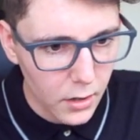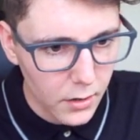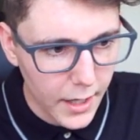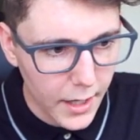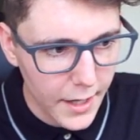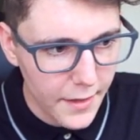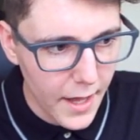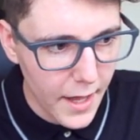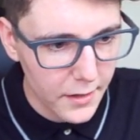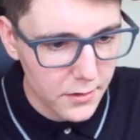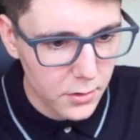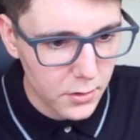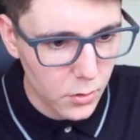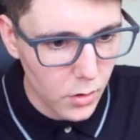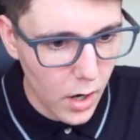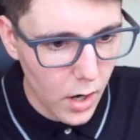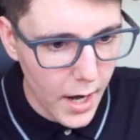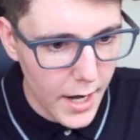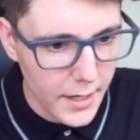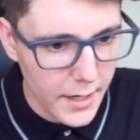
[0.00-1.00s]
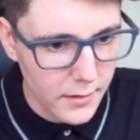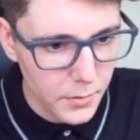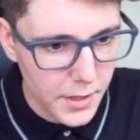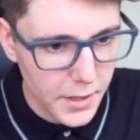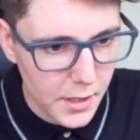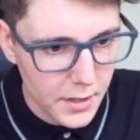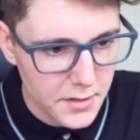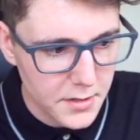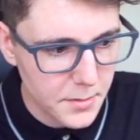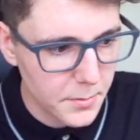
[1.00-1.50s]
Okay, that's all right. We
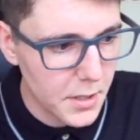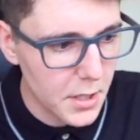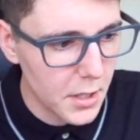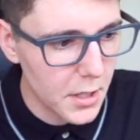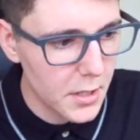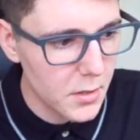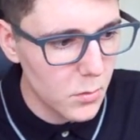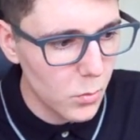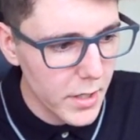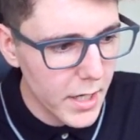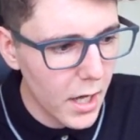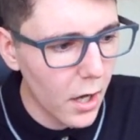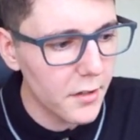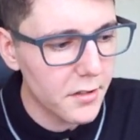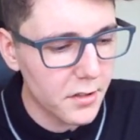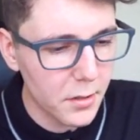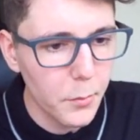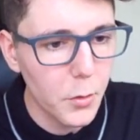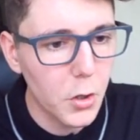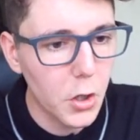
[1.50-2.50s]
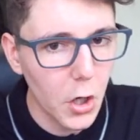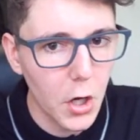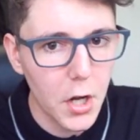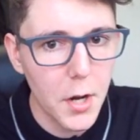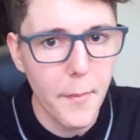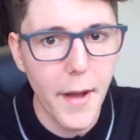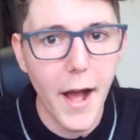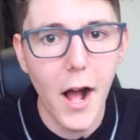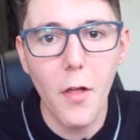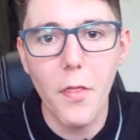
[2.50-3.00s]
got some good, we got some
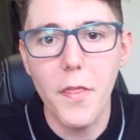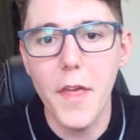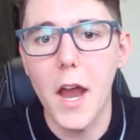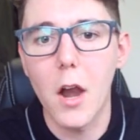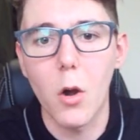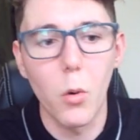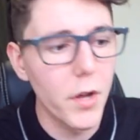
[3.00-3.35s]
good amount there.